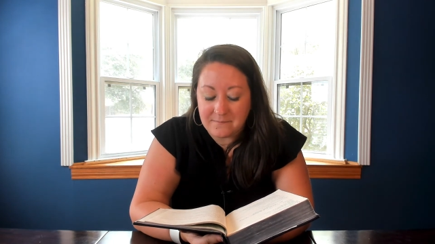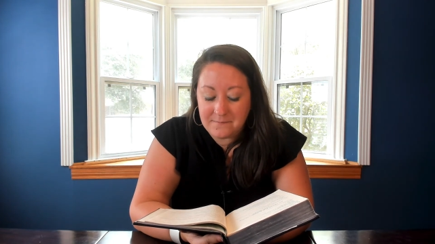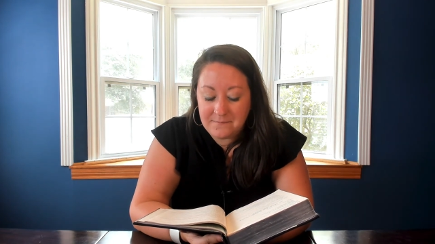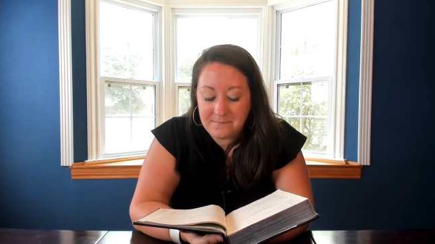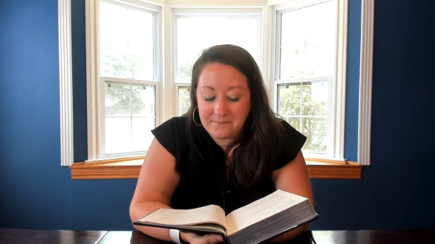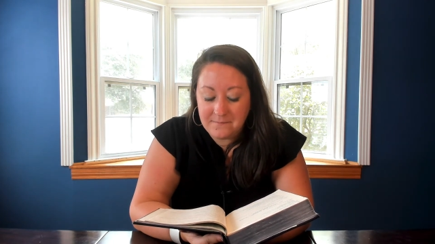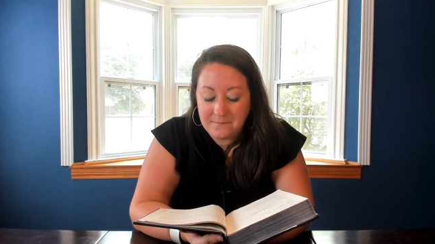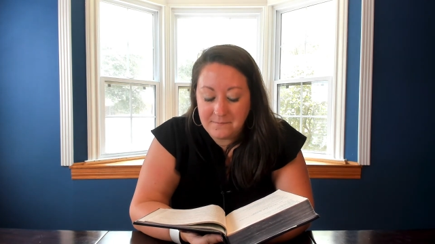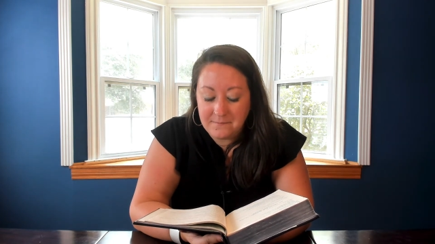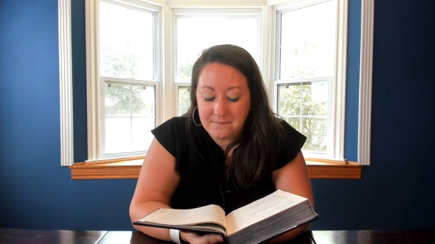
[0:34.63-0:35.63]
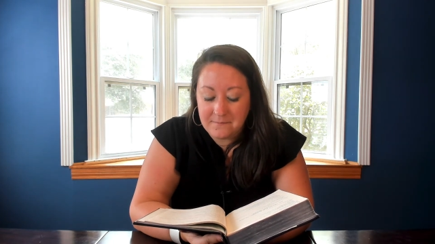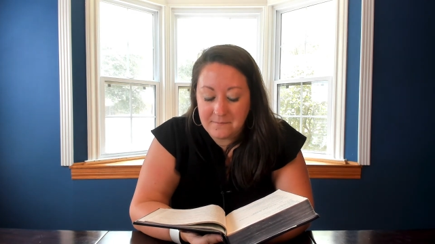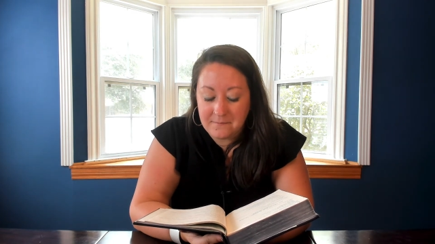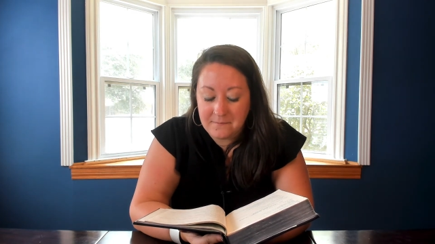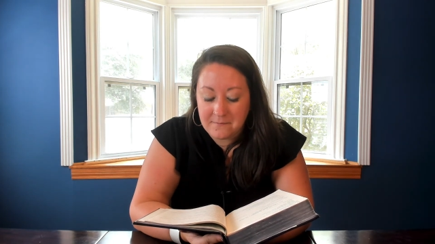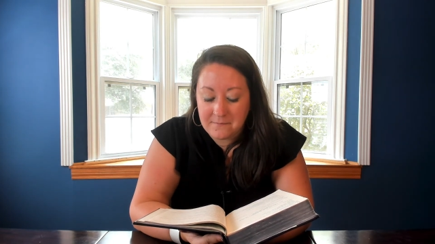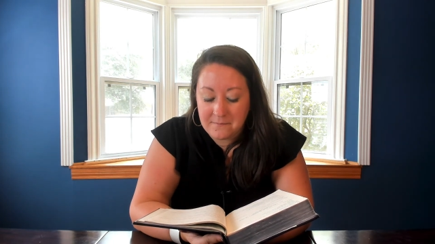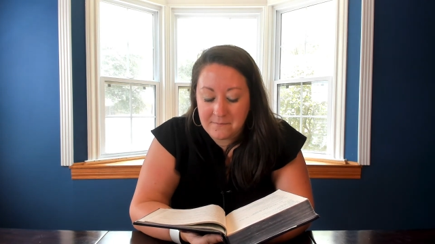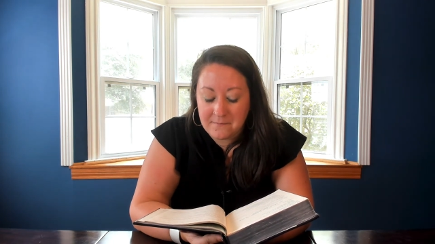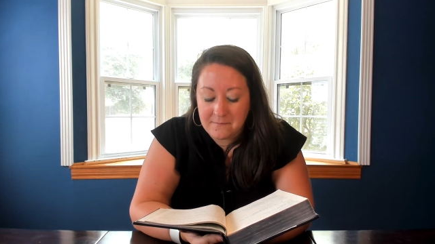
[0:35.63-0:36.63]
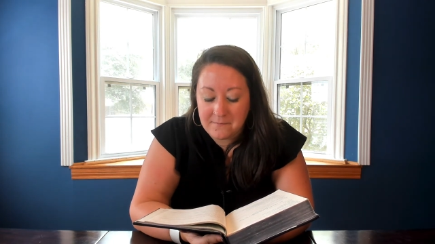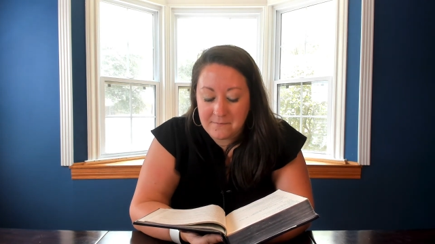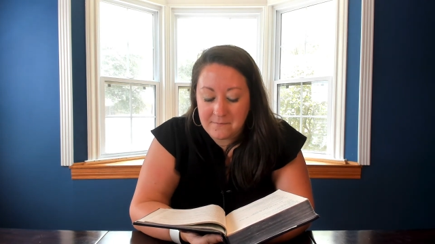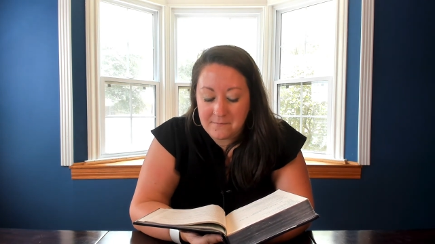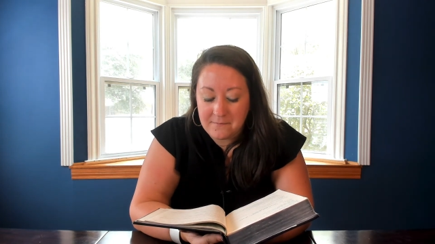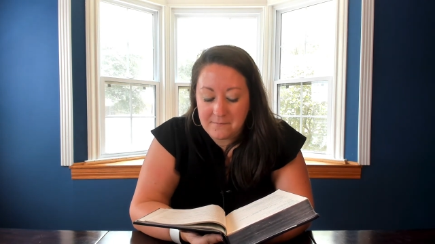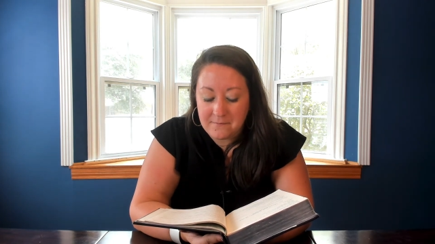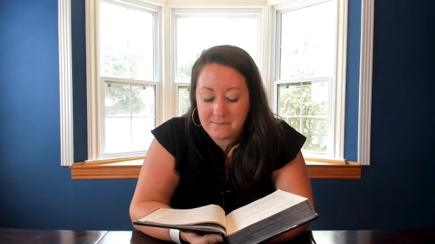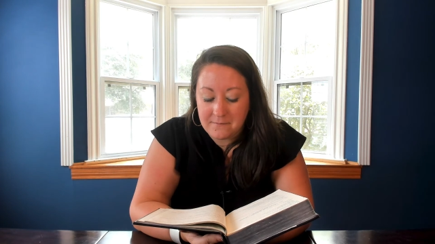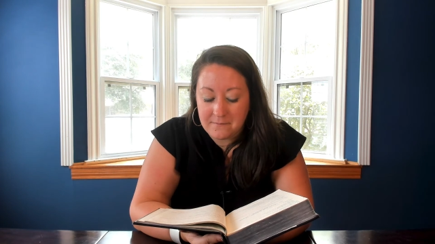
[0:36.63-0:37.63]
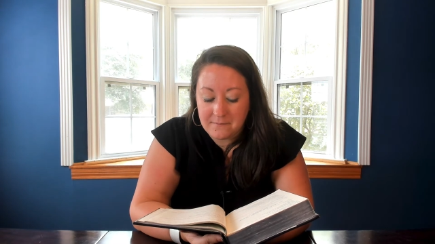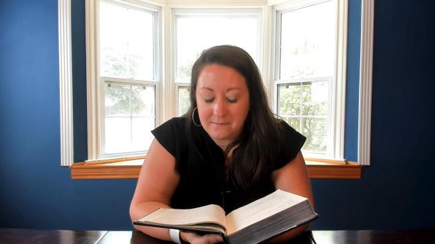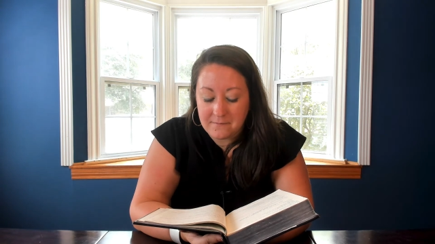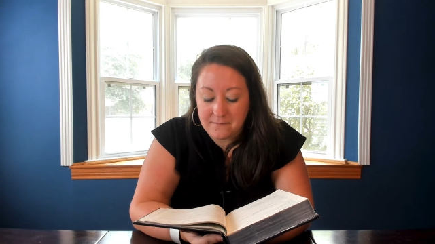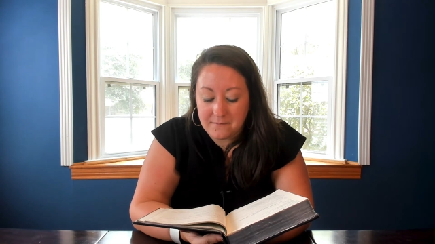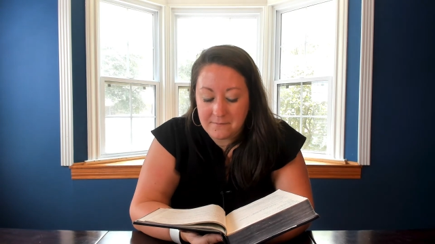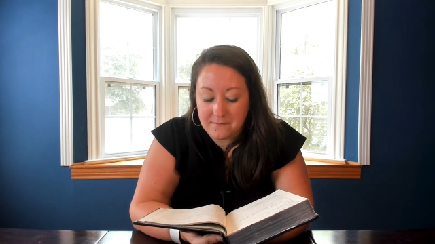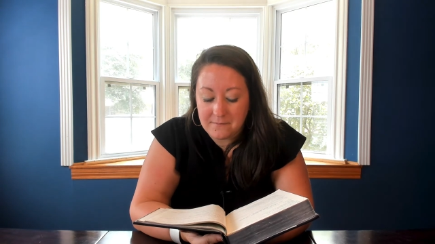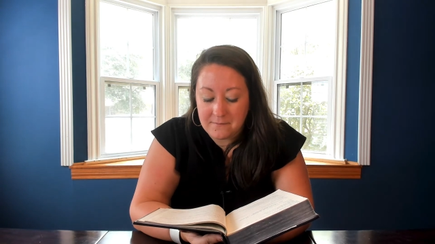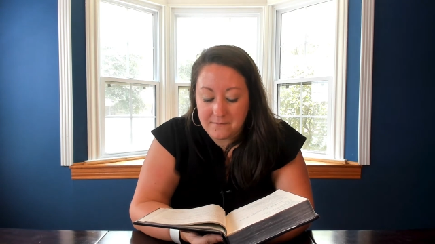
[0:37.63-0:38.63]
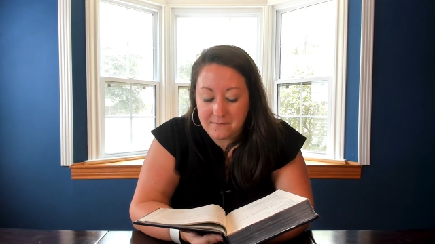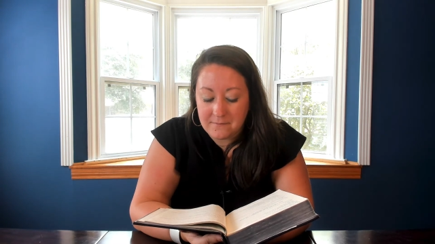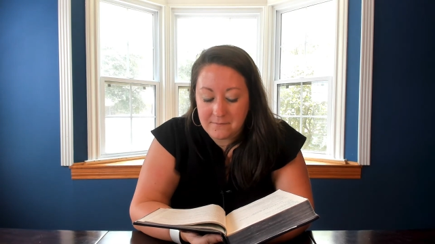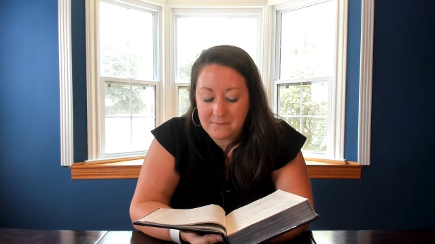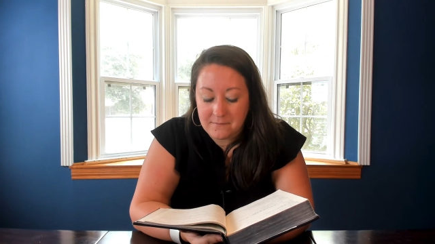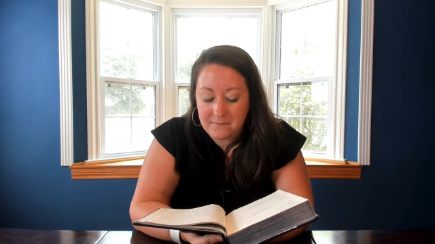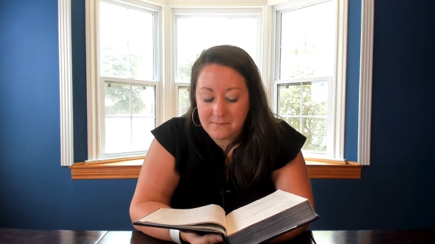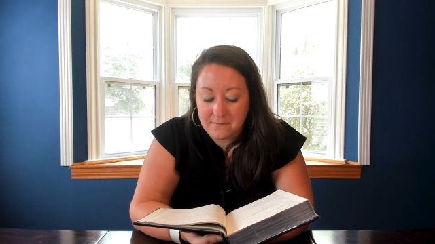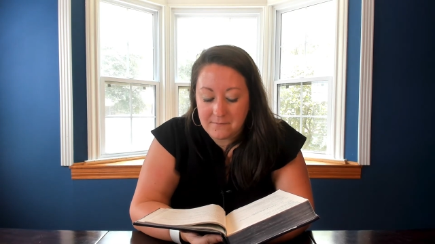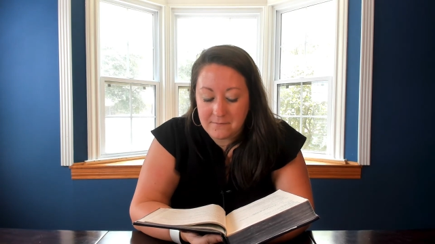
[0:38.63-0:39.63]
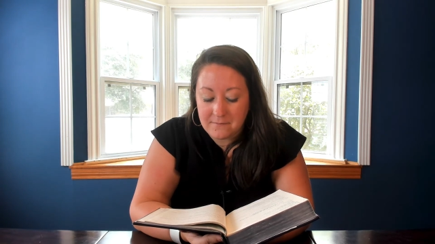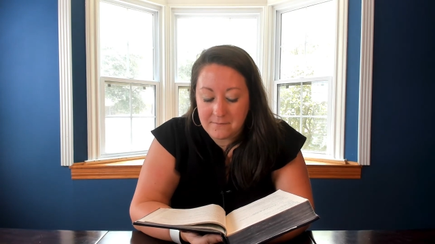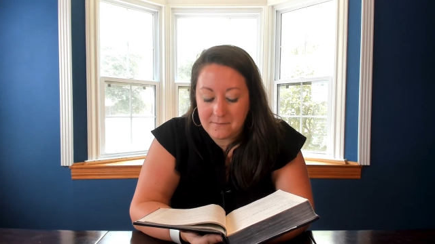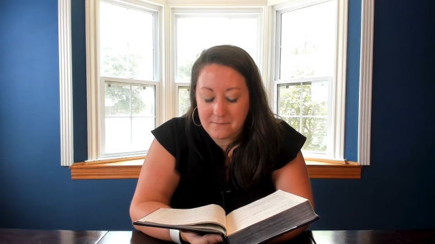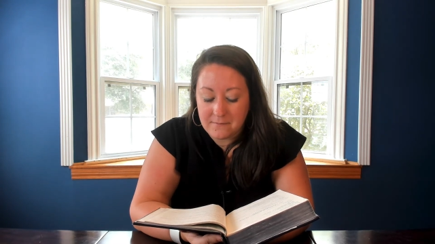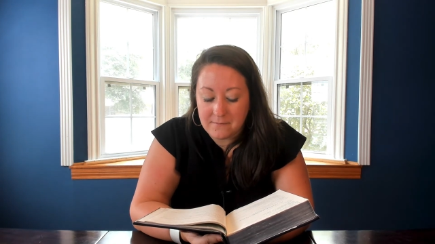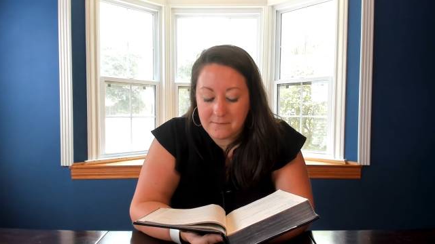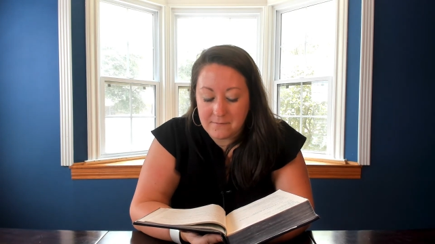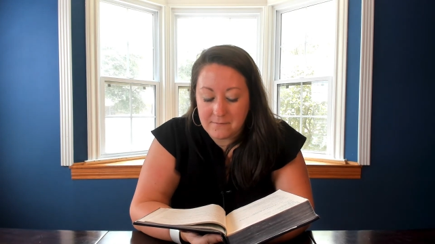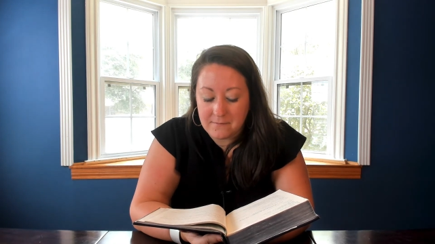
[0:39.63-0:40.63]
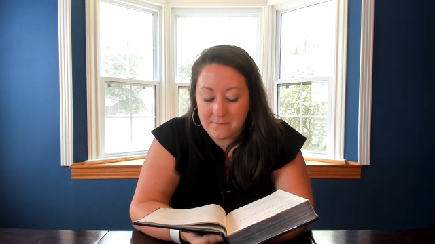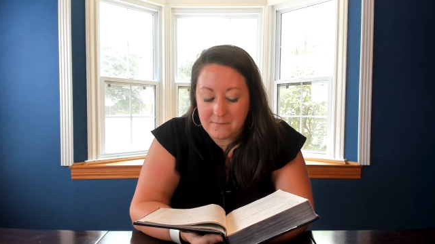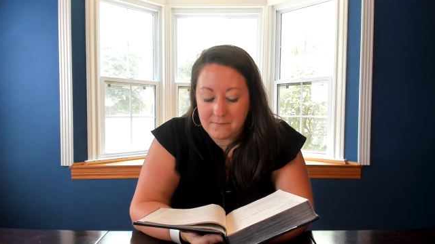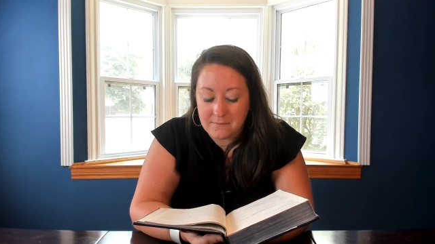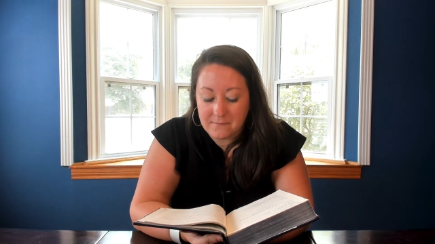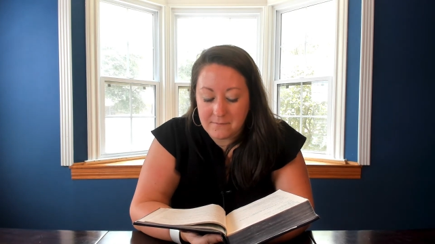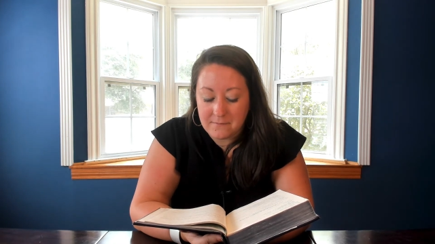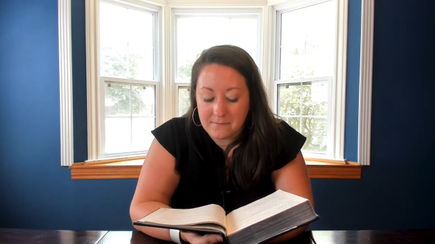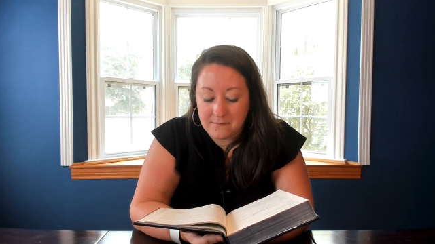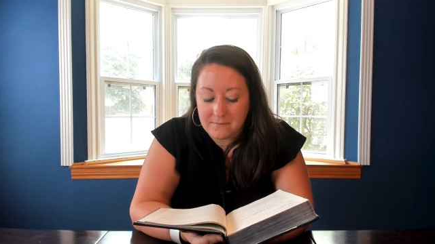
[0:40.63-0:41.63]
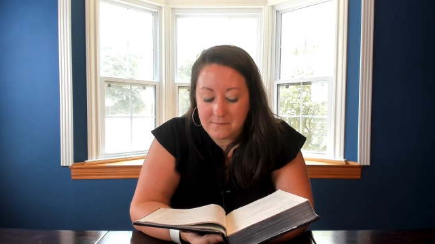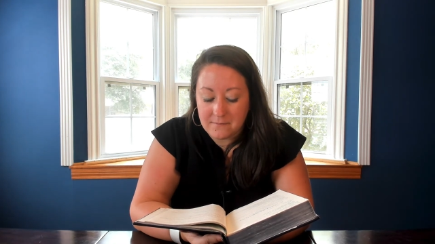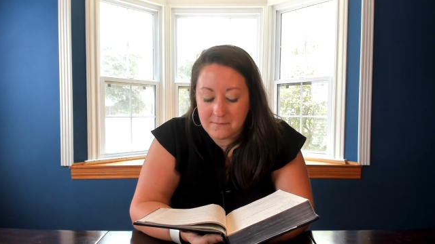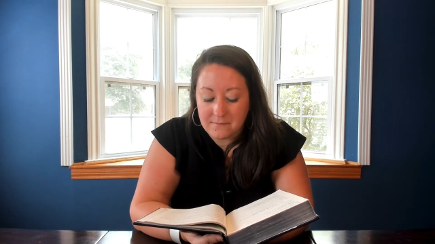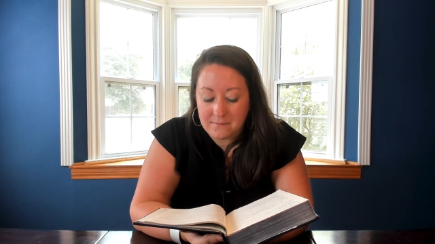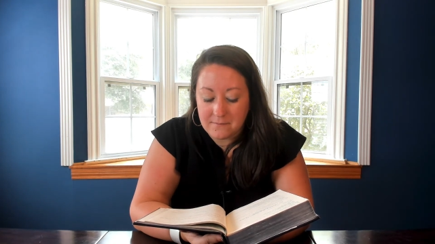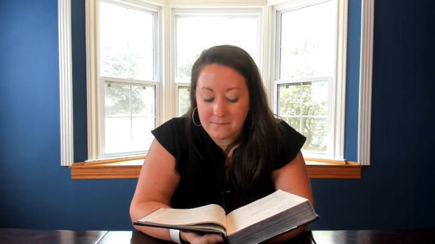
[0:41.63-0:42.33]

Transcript: Nobody speaks.